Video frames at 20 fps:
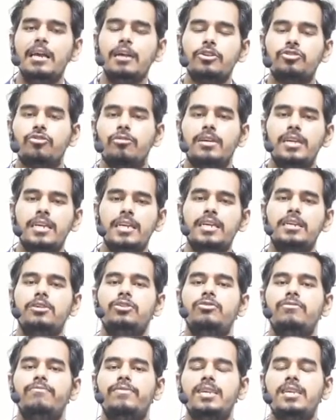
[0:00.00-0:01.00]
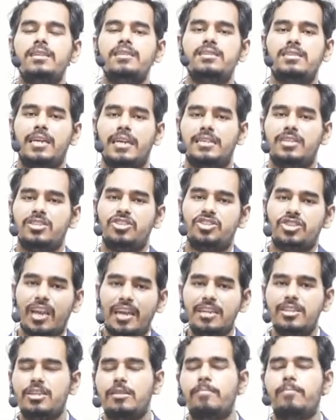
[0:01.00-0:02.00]
So E into V is, that is
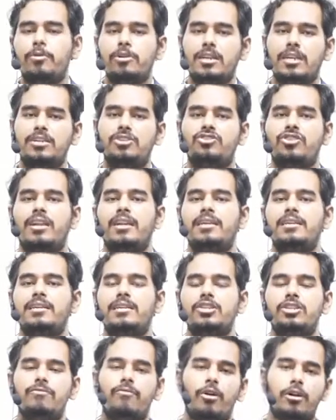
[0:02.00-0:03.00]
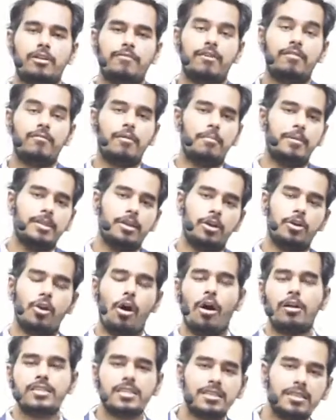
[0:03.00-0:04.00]
change in potential energy. Whatever will be the
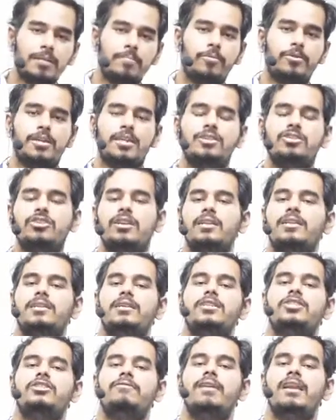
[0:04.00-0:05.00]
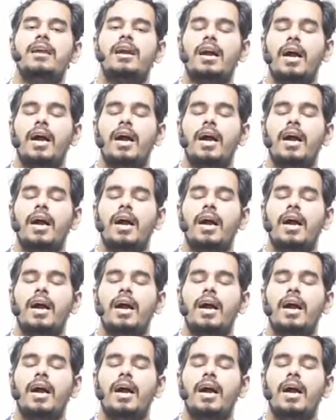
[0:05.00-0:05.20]
loss in the potential energy will